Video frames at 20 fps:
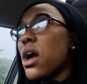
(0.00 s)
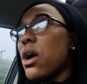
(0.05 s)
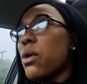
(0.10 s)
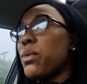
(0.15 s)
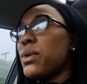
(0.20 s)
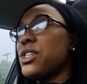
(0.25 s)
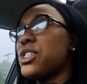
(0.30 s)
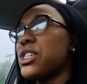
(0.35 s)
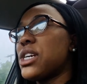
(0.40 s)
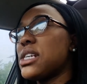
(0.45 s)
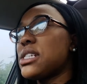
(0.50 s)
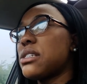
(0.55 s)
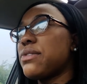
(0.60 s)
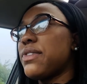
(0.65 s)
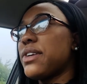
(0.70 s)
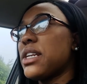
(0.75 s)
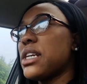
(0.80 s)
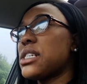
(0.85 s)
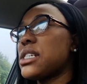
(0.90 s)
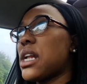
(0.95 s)
We just
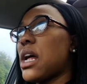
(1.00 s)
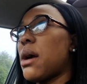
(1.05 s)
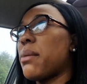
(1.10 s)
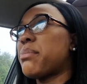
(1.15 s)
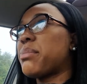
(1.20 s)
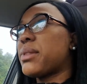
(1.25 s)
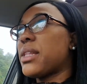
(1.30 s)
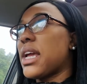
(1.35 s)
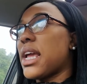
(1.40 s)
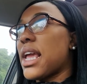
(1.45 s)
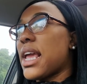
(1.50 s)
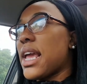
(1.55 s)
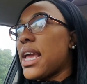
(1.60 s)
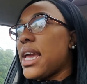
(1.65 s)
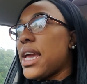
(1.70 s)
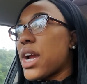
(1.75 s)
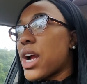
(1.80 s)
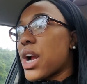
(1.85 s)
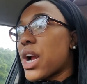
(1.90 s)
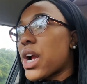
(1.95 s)
finished up the
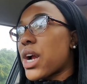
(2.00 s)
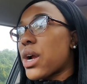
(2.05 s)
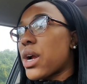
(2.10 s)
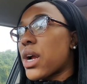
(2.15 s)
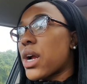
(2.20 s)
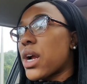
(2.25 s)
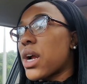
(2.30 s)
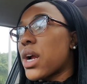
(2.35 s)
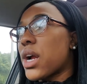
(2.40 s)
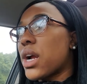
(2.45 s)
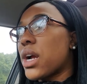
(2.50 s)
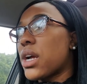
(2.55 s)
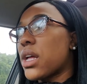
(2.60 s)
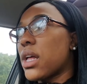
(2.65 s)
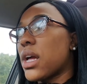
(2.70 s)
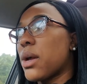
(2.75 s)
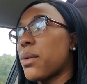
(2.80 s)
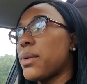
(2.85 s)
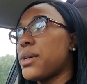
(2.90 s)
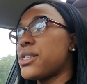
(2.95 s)
ear.
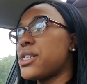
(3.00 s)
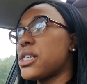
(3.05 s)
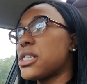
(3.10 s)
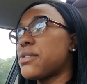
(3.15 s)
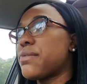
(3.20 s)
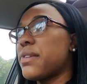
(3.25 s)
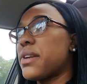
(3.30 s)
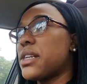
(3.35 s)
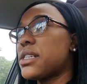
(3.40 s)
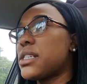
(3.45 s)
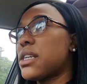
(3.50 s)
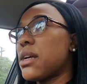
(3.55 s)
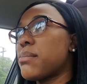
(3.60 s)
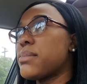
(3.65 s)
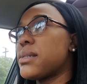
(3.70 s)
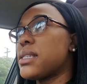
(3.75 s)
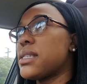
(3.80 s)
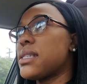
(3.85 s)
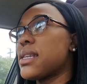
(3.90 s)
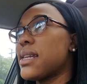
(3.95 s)
We just finished up
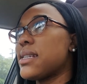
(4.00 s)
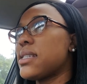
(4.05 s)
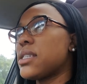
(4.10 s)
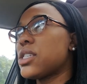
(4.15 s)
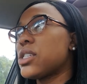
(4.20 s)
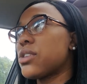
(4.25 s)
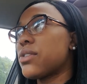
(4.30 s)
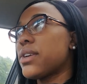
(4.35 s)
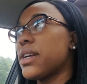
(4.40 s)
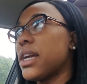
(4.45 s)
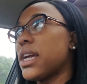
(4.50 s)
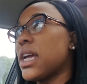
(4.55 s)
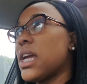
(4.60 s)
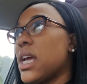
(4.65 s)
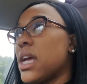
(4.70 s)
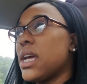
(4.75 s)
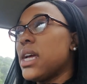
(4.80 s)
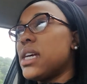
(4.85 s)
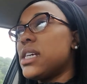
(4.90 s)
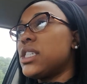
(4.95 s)
sensory.
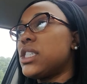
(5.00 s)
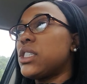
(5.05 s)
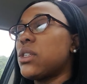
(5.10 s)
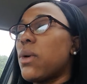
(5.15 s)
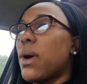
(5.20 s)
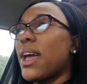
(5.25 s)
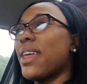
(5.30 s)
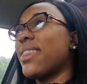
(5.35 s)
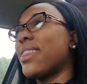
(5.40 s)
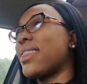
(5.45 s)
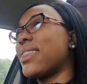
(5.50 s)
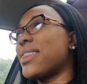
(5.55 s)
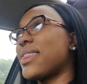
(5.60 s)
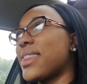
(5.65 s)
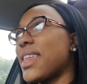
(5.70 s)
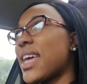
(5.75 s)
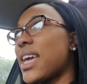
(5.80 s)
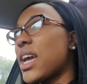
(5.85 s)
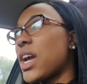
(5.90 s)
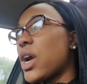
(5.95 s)
So I
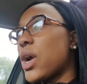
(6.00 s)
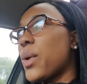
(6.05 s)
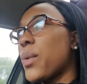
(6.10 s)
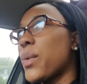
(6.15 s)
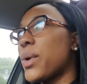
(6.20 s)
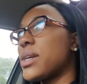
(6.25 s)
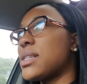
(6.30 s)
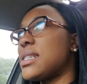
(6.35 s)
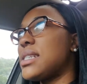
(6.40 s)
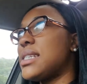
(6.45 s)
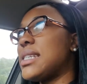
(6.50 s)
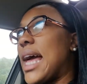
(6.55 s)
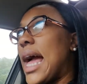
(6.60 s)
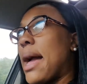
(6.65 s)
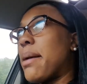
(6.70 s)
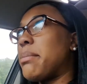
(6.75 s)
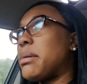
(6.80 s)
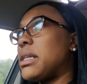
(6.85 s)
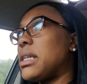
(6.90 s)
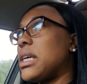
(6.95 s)
think we're
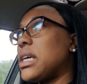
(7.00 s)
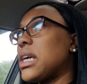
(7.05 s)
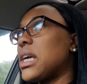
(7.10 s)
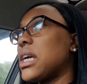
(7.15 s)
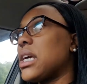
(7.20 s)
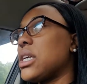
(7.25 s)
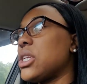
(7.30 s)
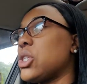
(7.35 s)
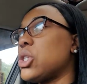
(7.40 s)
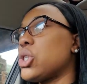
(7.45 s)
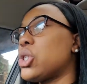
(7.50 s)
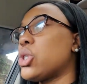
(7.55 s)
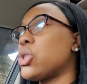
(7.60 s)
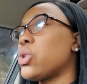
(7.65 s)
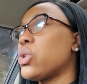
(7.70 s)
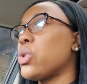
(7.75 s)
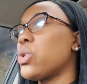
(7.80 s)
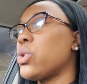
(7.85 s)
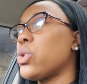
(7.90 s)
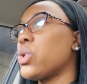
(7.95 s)
dabbling
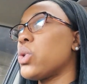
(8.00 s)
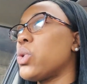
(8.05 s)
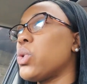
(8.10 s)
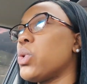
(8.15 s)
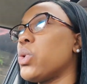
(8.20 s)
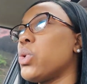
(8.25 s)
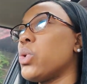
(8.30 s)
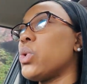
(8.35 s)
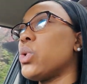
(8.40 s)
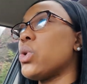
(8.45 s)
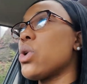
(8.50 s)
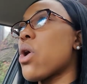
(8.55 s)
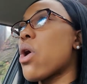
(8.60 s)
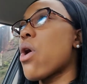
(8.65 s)
into...